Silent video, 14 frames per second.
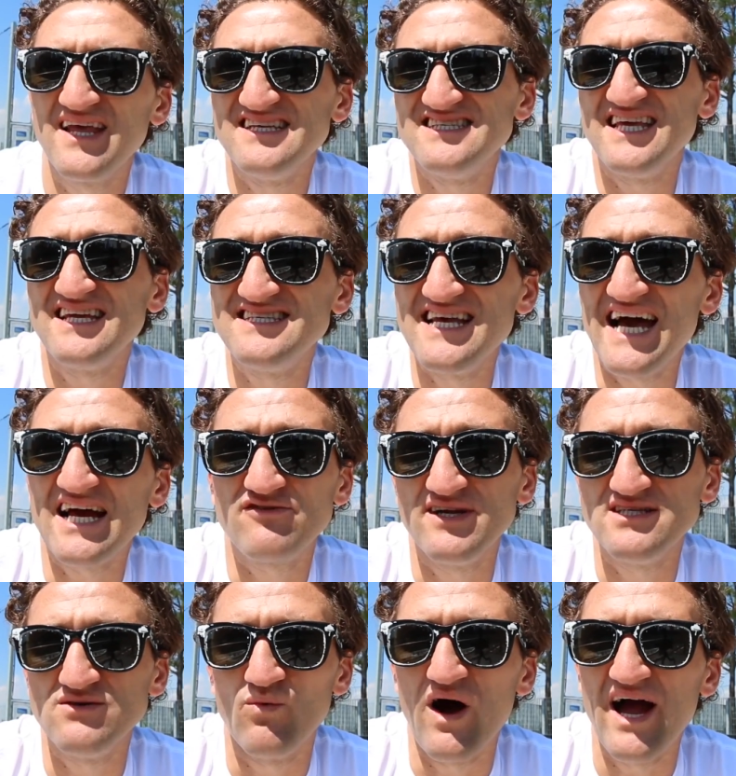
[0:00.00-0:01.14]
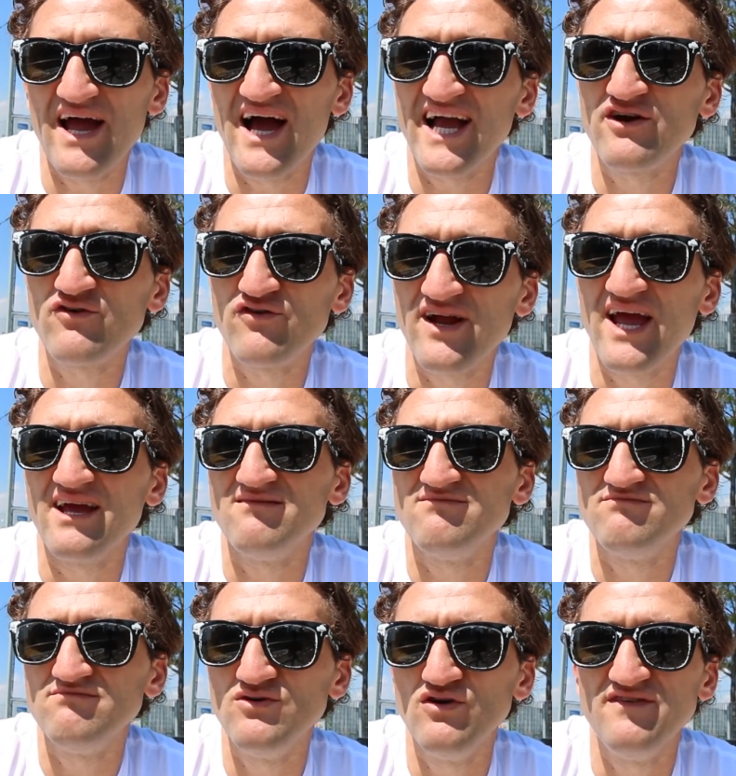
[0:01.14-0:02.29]
is the exact reason why I create
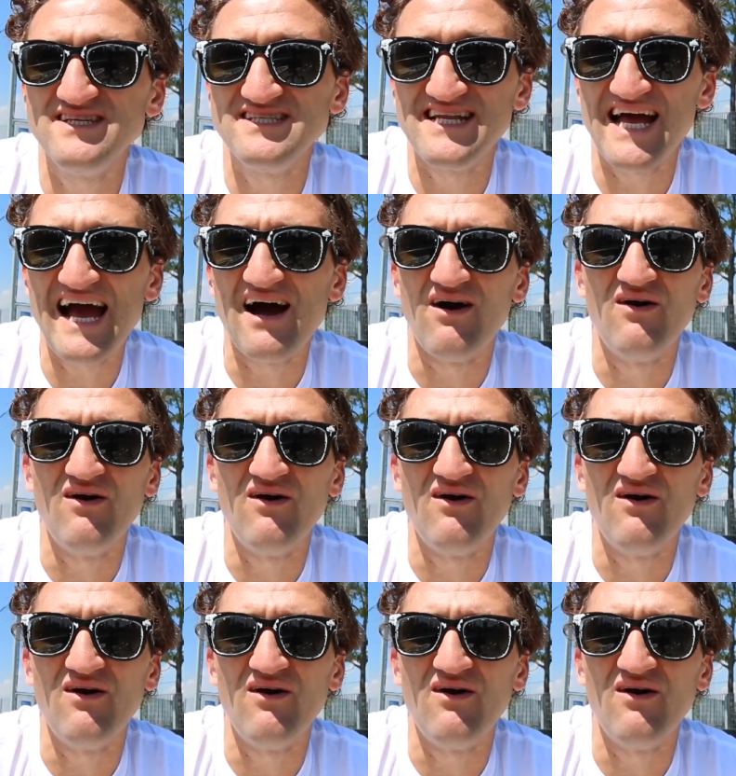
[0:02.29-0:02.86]
movies now.